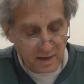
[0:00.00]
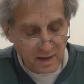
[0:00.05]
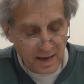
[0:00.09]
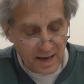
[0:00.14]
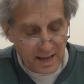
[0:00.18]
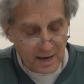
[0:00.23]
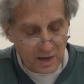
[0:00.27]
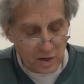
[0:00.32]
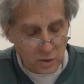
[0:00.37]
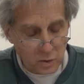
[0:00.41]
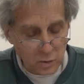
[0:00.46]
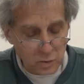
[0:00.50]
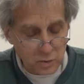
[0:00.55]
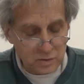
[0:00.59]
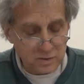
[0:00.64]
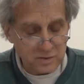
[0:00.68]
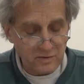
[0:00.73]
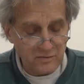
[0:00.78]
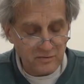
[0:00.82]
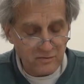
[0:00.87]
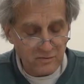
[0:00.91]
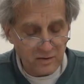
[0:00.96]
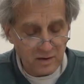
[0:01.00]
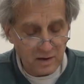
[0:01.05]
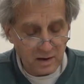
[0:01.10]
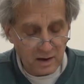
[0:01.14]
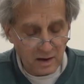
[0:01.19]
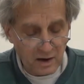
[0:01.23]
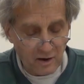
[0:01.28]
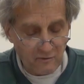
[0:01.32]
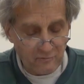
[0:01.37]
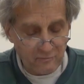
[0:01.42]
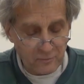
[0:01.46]
and inclusive
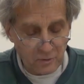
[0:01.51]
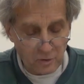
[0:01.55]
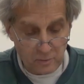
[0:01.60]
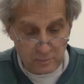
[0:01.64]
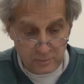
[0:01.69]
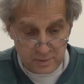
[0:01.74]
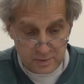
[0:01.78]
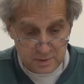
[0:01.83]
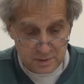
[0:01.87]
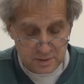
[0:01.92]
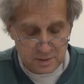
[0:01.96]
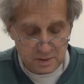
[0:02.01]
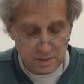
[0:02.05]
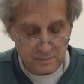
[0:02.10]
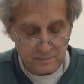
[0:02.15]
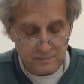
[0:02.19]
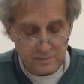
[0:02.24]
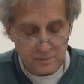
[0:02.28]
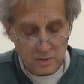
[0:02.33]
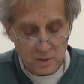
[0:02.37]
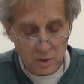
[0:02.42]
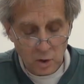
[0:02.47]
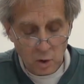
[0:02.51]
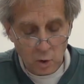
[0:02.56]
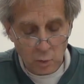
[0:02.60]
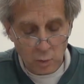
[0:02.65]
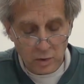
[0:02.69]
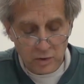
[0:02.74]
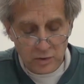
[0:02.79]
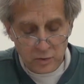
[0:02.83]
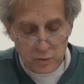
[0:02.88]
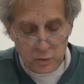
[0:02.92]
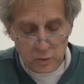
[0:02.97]
of purpose,
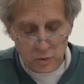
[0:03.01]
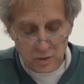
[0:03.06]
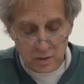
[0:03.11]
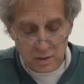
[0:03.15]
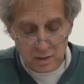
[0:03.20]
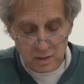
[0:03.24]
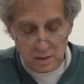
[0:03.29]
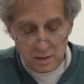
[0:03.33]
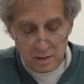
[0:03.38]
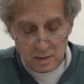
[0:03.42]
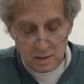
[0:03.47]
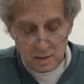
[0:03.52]
with good,